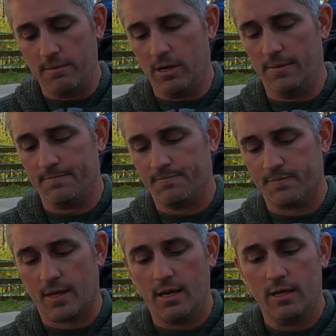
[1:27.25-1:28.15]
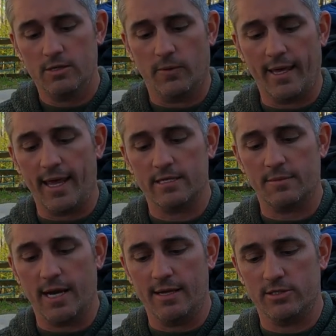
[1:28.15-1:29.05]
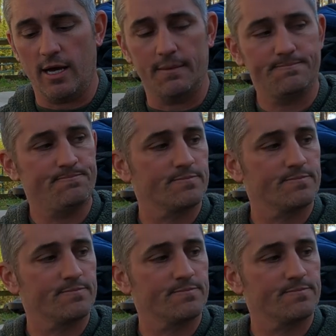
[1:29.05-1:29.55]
But 20 gauge number 9 shot.